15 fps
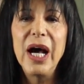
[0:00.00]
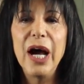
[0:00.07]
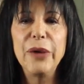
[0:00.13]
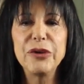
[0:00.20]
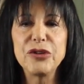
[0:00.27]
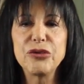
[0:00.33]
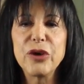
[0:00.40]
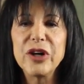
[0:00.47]
I
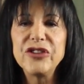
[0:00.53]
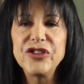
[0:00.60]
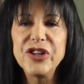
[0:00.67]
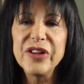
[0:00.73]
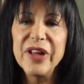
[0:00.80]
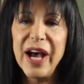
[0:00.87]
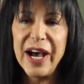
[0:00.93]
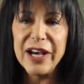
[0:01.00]
was rushed
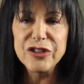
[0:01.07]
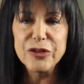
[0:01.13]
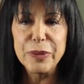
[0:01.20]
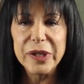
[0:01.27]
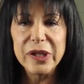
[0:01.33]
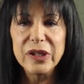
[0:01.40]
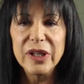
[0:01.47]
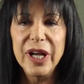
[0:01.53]
to the
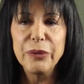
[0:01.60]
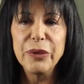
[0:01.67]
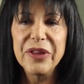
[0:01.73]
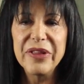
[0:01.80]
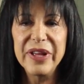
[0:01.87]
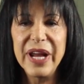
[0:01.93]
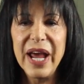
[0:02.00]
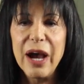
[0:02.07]
hospital and
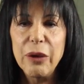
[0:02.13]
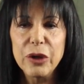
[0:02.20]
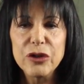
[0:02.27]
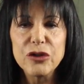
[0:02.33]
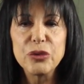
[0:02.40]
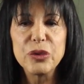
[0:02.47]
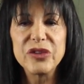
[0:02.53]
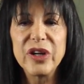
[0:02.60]
within
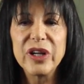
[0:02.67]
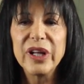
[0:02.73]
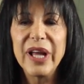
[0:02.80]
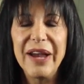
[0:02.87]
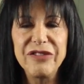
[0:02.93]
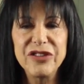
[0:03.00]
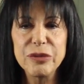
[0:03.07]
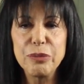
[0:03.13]
hours was on
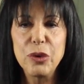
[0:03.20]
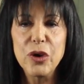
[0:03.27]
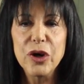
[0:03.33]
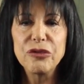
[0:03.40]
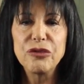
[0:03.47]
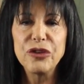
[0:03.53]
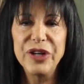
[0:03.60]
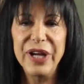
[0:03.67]
life
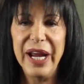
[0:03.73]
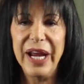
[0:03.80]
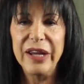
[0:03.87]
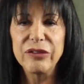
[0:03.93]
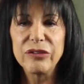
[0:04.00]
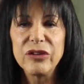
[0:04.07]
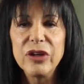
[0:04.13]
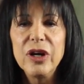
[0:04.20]
support for
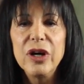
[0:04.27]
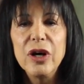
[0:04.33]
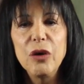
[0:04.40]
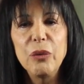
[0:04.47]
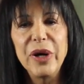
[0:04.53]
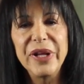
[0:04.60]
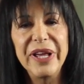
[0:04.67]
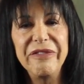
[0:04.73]
days,
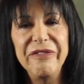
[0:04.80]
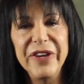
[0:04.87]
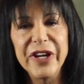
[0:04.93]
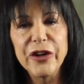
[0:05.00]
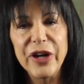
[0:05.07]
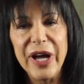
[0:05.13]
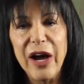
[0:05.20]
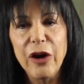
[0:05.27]
while they
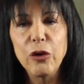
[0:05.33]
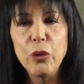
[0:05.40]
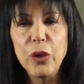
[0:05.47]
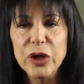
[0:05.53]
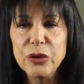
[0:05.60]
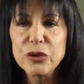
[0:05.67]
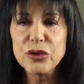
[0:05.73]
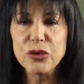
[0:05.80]
figured out
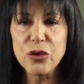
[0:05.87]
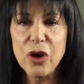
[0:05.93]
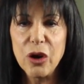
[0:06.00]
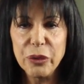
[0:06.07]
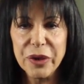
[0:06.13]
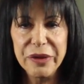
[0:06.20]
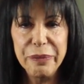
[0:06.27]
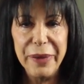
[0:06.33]
what was
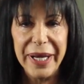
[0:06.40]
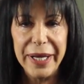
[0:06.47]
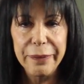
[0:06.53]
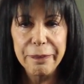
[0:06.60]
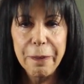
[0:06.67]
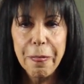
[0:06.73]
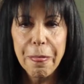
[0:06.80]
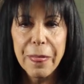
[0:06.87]
wrong with me.
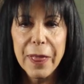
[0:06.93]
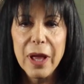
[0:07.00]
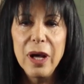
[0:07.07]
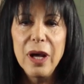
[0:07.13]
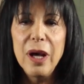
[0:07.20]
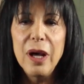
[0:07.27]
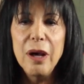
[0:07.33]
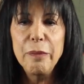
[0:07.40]

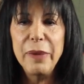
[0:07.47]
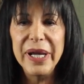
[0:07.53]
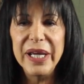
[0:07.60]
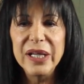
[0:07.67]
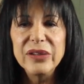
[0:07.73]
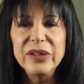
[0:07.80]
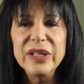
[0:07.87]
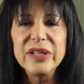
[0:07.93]
My
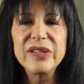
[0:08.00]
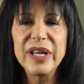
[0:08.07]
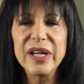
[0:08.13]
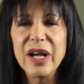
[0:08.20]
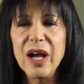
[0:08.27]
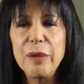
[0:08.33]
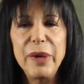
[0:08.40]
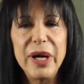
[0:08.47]
illness
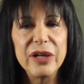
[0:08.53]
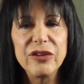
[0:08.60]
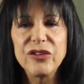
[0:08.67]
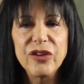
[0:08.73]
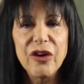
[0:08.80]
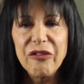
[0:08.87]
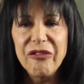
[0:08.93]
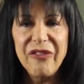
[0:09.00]
had come on
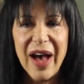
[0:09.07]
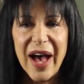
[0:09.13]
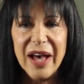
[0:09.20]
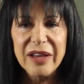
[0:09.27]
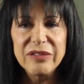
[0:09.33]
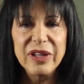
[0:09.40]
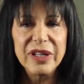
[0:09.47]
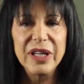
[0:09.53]
so
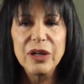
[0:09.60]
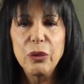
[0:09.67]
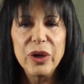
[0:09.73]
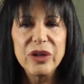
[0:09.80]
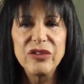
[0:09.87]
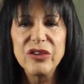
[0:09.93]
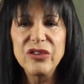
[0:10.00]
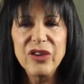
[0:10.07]
fast that there
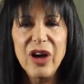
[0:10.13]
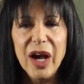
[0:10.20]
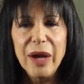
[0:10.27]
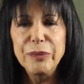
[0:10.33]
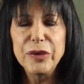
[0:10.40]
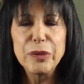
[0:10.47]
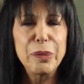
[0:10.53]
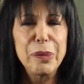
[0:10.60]
wasn't
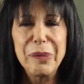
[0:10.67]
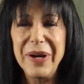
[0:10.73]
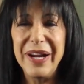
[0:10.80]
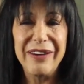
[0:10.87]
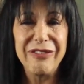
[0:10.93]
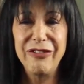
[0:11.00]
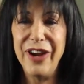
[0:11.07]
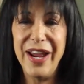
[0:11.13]
time to
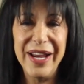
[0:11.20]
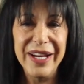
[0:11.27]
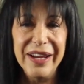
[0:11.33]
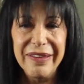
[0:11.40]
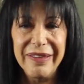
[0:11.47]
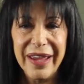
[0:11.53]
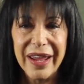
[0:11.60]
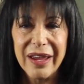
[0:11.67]
prepare for
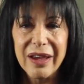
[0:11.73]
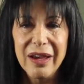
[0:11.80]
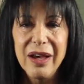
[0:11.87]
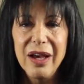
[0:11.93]
anything.